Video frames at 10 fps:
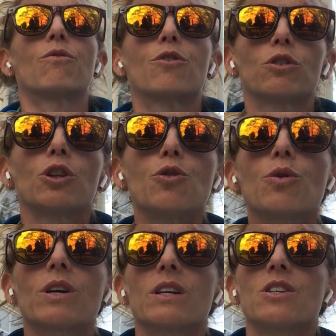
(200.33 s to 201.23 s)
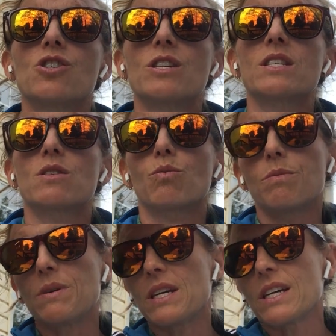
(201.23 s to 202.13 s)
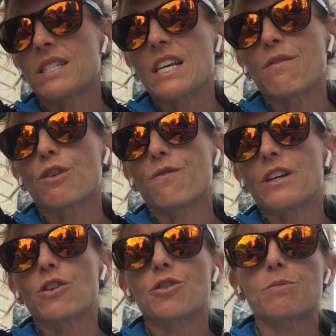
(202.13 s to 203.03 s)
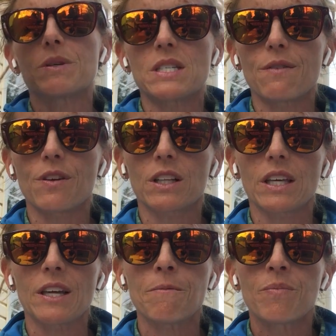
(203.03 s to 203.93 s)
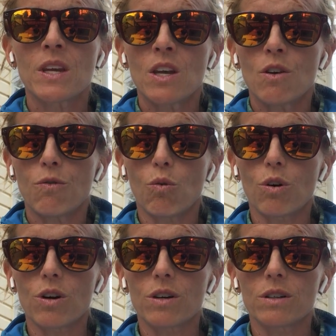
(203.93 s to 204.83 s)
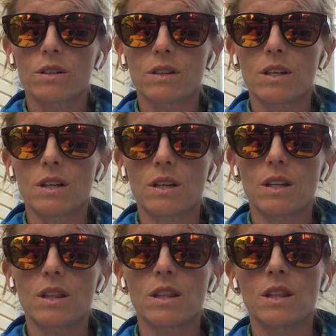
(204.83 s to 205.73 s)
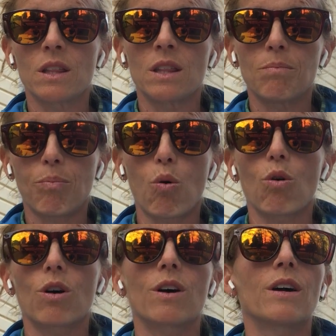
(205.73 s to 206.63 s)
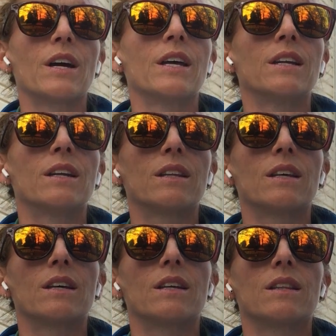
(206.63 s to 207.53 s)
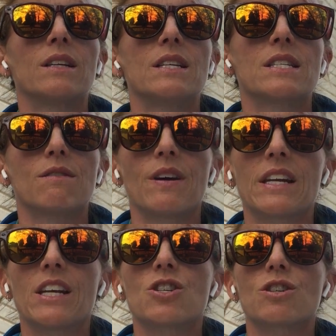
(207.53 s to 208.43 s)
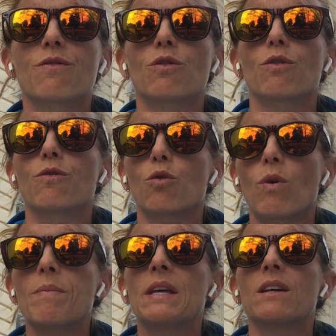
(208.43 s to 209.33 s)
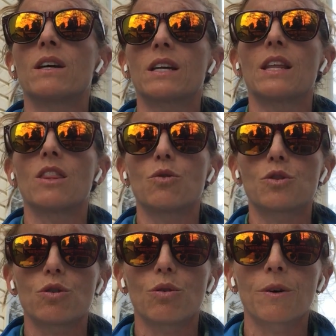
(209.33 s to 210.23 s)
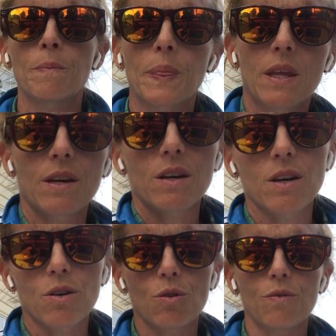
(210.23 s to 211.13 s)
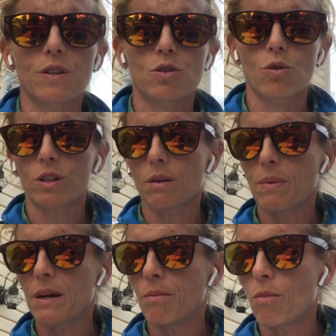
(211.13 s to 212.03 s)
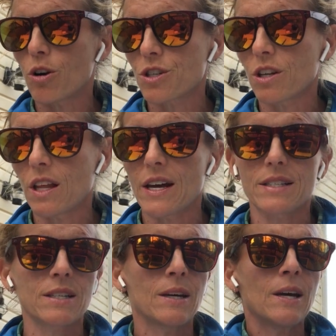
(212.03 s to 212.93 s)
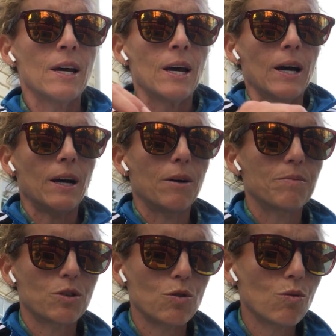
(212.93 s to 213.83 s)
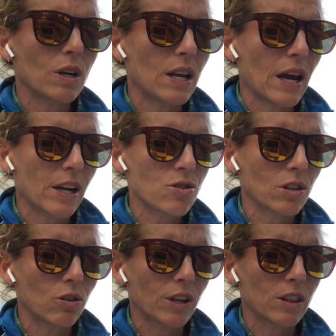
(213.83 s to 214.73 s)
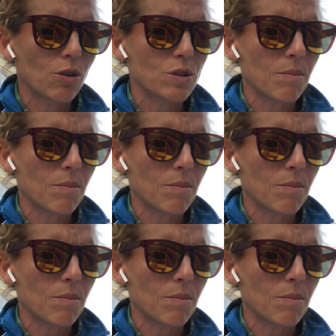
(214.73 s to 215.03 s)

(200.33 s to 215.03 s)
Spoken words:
For Luke, Jesus would be a savior figure specifically for the poor and the disadvantaged, for women, again, those who have historically been marginalized. So you can actually look at those.